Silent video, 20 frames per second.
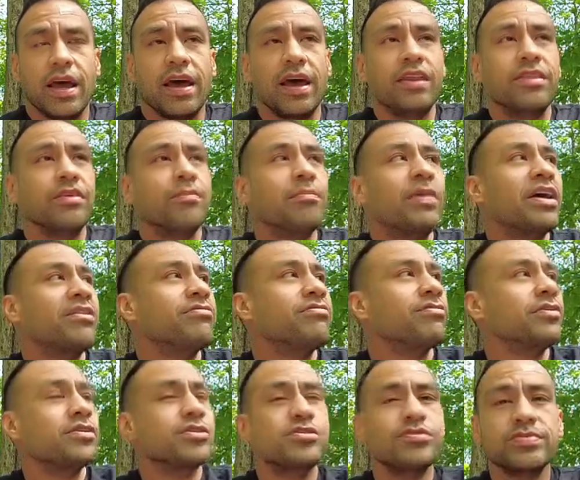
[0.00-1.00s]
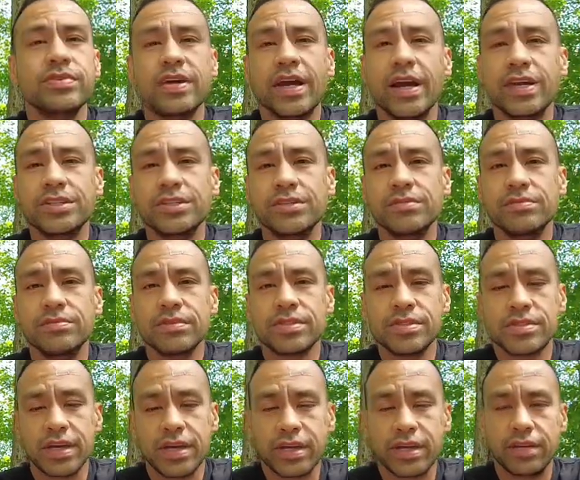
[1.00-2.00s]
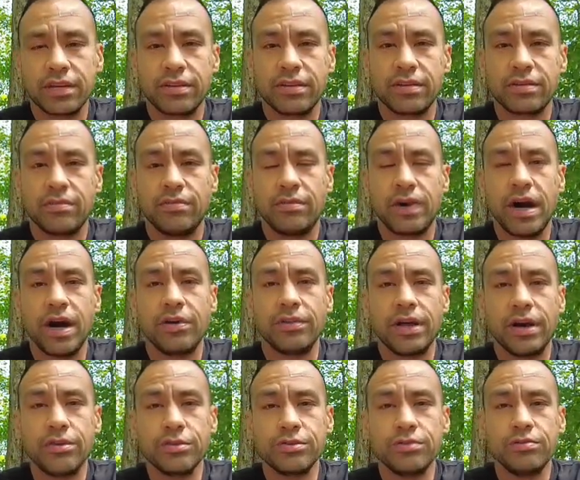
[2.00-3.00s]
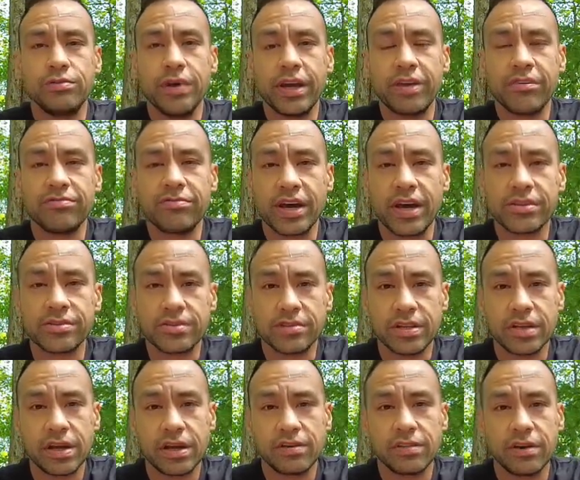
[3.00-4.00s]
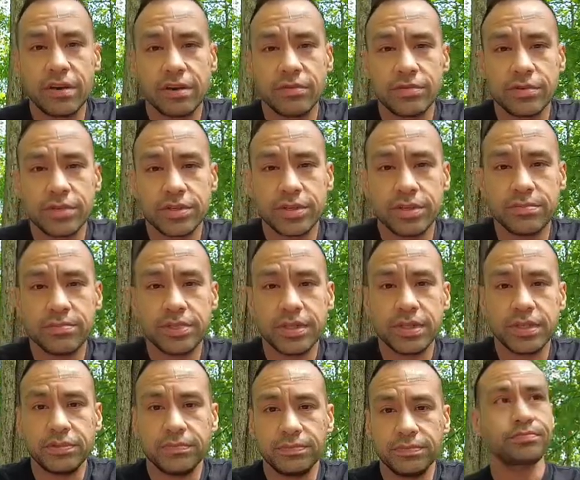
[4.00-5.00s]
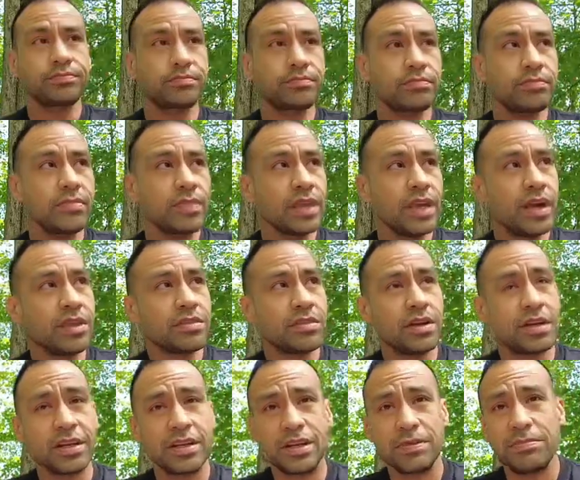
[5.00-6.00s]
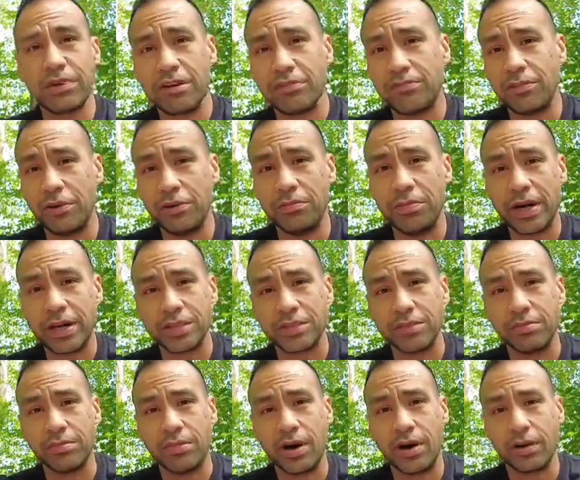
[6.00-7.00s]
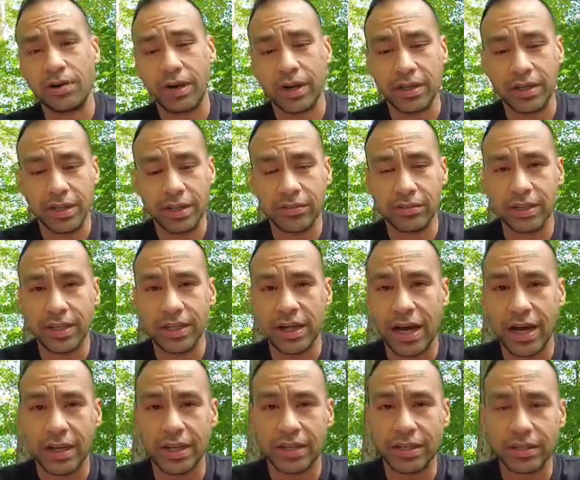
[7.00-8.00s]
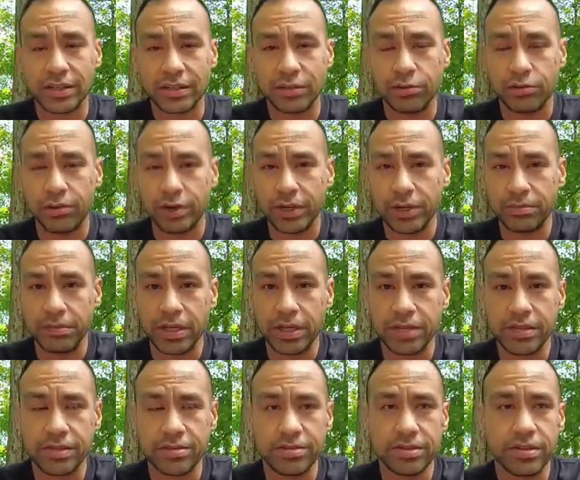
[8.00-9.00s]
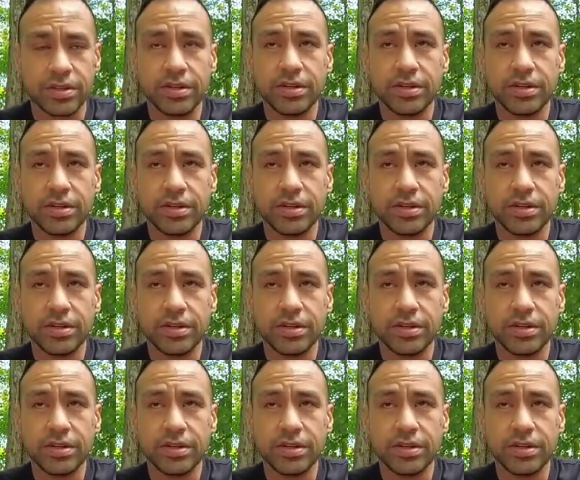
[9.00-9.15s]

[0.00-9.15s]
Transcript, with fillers: And then my first reaction was like, wow, that was way faster than I thought it was gonna be. I thought I'd get my phone by tomorrow. I literally got it in 20 minutes.